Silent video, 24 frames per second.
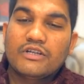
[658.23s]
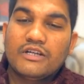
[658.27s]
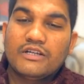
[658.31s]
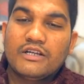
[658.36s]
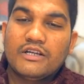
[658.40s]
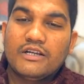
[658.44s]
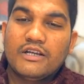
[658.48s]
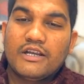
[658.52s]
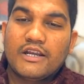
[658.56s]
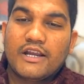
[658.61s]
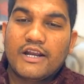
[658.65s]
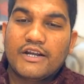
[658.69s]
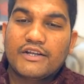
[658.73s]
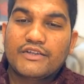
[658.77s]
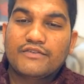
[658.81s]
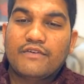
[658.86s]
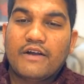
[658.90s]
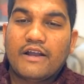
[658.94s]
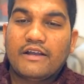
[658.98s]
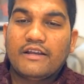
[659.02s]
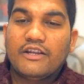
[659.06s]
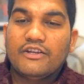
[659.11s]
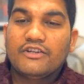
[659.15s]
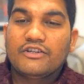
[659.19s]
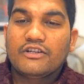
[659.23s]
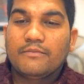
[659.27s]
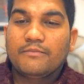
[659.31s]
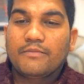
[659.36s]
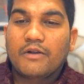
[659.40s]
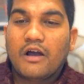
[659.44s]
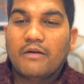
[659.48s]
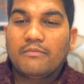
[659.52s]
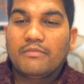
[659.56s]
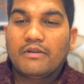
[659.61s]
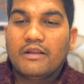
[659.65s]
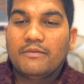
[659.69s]
it indicates financial
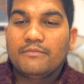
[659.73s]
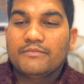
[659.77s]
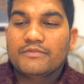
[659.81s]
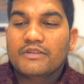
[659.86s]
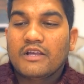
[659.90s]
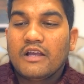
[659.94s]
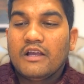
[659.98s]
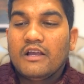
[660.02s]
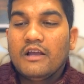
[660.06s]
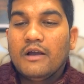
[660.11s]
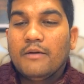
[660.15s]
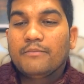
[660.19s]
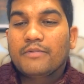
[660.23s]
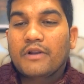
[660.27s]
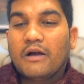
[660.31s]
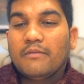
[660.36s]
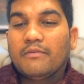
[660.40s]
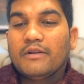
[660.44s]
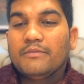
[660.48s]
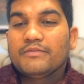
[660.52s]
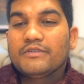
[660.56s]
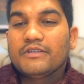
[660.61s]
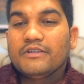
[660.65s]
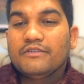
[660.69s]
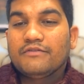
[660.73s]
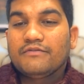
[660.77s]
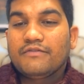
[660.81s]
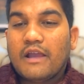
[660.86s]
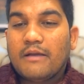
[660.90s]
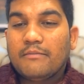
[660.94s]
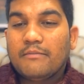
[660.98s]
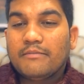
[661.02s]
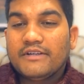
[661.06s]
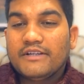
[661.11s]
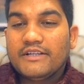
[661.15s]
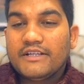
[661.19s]
problems, problems in
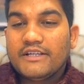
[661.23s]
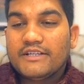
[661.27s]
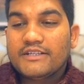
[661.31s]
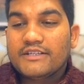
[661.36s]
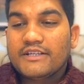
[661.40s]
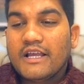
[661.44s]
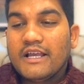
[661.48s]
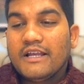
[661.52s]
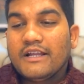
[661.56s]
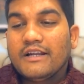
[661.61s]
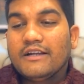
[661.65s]
families,